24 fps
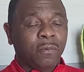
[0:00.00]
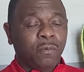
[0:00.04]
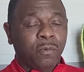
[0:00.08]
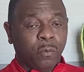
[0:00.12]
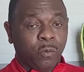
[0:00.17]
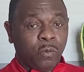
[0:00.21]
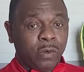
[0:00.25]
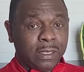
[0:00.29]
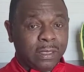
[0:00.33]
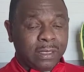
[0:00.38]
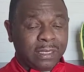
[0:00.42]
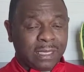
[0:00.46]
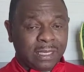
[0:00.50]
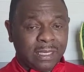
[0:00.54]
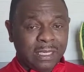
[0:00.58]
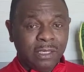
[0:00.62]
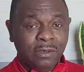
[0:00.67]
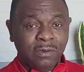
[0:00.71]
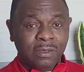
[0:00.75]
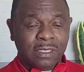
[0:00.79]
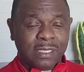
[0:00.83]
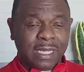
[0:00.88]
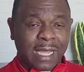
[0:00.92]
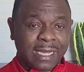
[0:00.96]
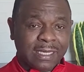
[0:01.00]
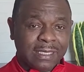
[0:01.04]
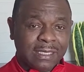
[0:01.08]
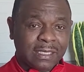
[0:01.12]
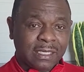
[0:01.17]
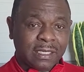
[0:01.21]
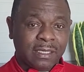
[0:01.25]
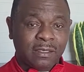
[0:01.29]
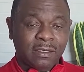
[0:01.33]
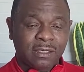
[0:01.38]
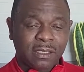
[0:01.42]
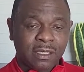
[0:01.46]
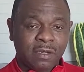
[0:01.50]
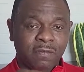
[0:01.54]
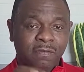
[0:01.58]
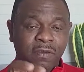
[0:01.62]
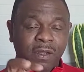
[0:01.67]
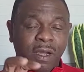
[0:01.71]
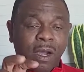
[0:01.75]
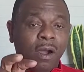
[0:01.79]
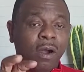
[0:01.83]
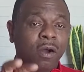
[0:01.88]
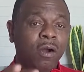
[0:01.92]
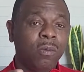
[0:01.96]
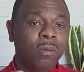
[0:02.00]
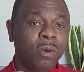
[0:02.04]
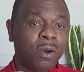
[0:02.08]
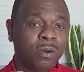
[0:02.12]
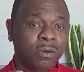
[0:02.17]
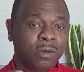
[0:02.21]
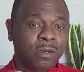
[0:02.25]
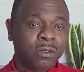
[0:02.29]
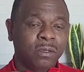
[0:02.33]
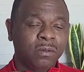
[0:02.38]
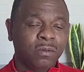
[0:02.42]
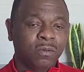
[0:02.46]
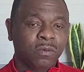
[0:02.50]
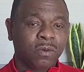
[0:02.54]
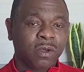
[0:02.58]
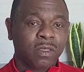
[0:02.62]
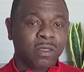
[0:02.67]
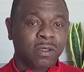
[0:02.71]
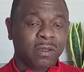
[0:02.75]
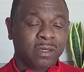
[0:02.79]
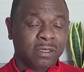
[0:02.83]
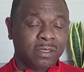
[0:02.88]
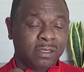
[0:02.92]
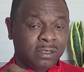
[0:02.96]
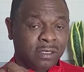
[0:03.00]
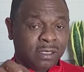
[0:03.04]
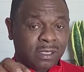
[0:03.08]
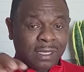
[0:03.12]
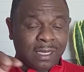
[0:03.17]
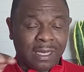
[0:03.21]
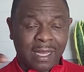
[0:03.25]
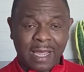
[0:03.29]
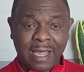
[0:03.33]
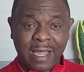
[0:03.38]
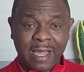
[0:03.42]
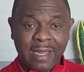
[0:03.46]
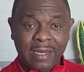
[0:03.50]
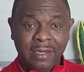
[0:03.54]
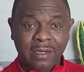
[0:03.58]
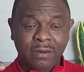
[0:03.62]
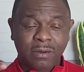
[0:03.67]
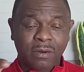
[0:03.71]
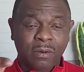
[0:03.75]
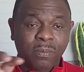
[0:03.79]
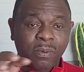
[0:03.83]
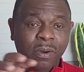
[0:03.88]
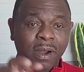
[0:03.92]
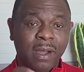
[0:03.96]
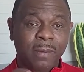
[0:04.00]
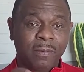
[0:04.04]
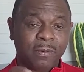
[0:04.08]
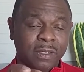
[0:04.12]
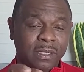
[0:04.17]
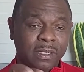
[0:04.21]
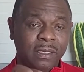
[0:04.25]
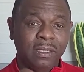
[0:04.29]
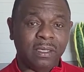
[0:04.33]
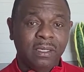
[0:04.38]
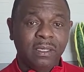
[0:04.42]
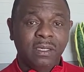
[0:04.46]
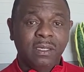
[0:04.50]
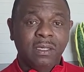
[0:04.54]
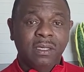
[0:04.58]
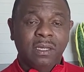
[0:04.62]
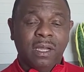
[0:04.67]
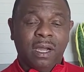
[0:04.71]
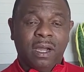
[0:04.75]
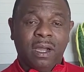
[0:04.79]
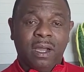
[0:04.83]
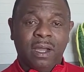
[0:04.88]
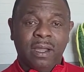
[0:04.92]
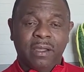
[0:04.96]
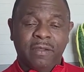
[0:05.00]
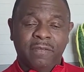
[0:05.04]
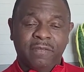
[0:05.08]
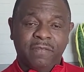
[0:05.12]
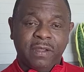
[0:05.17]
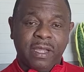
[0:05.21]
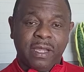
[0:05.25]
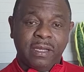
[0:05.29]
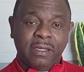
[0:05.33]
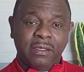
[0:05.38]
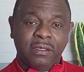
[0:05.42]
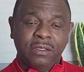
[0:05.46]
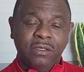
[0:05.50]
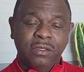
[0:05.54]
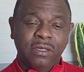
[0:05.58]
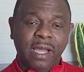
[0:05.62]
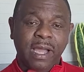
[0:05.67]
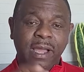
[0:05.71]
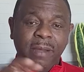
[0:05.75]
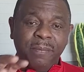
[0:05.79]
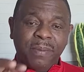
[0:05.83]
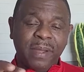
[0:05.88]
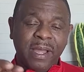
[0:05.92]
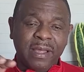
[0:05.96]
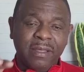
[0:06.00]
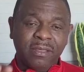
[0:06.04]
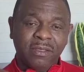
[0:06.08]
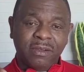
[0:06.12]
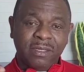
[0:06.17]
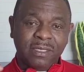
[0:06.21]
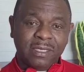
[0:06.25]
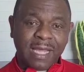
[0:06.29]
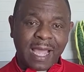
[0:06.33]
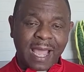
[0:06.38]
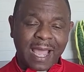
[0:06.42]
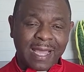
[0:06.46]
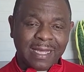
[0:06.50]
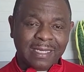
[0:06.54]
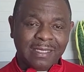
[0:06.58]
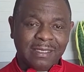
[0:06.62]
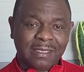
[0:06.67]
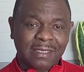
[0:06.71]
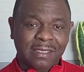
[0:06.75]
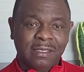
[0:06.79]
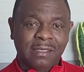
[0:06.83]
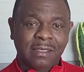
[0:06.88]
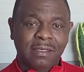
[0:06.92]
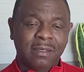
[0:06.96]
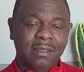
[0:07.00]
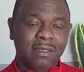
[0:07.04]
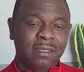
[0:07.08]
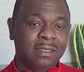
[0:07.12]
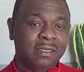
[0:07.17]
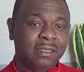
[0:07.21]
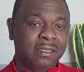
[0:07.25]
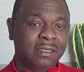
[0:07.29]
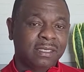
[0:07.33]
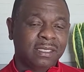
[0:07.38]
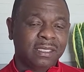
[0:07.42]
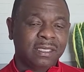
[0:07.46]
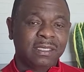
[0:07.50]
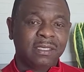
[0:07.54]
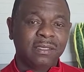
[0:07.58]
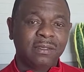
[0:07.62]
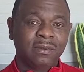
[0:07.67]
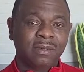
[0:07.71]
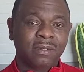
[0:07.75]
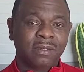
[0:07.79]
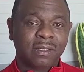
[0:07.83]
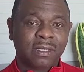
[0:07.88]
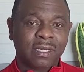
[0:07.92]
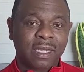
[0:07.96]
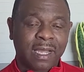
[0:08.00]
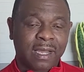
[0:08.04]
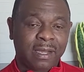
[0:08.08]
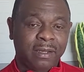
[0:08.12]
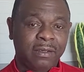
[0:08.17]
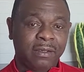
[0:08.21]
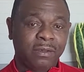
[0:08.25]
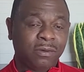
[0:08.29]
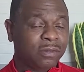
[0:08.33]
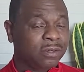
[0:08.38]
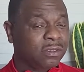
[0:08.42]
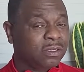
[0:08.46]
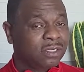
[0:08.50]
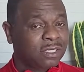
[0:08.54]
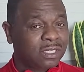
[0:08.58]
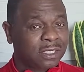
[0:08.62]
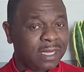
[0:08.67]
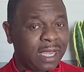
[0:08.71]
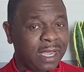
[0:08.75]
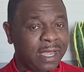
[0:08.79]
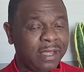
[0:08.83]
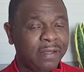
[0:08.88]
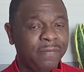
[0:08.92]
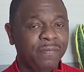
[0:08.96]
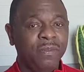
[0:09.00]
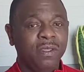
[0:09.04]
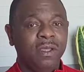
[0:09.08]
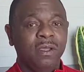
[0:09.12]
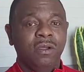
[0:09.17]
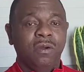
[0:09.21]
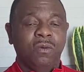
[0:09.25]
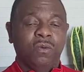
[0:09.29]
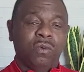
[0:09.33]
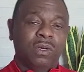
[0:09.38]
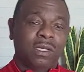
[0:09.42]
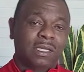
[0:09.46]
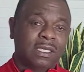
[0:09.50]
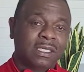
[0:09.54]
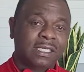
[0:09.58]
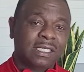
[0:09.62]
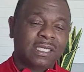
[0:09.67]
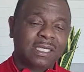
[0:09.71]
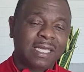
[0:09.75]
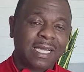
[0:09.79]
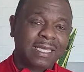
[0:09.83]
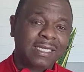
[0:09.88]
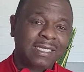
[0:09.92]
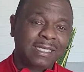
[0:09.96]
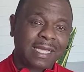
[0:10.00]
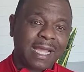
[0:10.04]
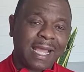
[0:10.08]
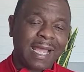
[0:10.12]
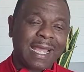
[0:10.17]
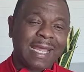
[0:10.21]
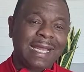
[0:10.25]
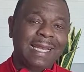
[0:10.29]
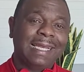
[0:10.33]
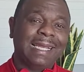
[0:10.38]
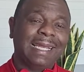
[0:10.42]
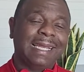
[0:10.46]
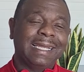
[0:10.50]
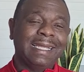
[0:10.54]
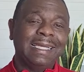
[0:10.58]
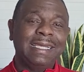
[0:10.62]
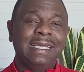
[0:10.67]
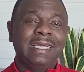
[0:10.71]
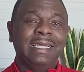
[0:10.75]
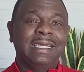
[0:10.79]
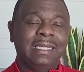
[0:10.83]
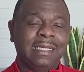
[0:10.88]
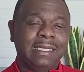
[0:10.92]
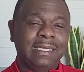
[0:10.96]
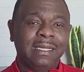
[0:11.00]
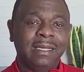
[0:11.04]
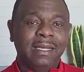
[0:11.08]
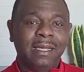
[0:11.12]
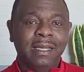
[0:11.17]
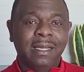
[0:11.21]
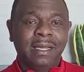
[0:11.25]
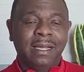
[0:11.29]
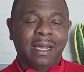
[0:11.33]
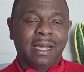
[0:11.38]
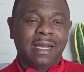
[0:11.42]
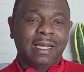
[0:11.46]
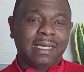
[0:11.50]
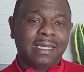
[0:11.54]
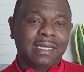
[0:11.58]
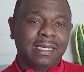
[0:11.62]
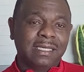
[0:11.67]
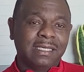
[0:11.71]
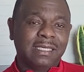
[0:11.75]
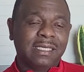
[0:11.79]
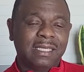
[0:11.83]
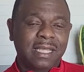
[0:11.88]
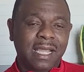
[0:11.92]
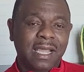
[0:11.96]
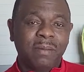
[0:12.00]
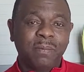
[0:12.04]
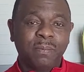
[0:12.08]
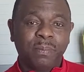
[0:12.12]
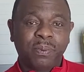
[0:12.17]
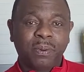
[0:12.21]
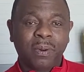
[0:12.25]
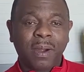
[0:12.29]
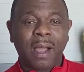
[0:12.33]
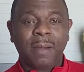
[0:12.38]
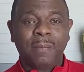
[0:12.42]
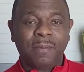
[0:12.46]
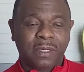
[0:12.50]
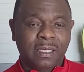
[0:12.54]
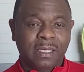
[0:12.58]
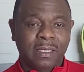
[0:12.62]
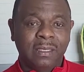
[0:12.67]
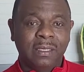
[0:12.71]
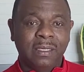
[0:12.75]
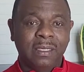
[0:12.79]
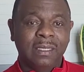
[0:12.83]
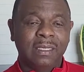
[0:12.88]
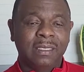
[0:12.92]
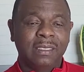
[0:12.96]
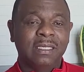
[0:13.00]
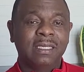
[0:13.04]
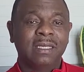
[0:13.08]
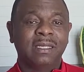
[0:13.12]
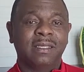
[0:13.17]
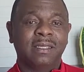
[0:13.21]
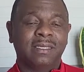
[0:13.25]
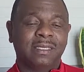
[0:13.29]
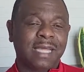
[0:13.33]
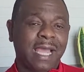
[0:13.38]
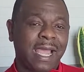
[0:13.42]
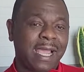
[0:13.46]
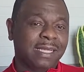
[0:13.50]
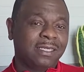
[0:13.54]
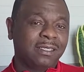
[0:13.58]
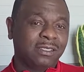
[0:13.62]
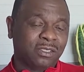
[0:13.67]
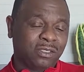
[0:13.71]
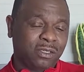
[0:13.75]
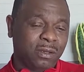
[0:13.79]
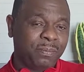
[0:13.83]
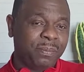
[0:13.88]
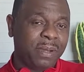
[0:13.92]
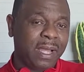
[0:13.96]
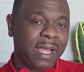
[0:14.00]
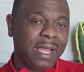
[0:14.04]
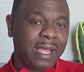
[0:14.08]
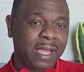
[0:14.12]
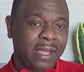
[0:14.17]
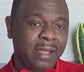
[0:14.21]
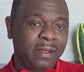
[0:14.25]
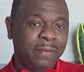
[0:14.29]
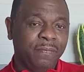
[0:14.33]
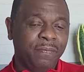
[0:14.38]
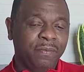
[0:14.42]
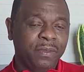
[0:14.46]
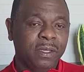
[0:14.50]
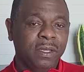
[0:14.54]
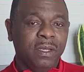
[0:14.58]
with delinquent tax sales, if the homeowner, whether it's land or property, if they do not pay their taxes, then the city or the county or the state will assess a lien against that property until the taxes are paid.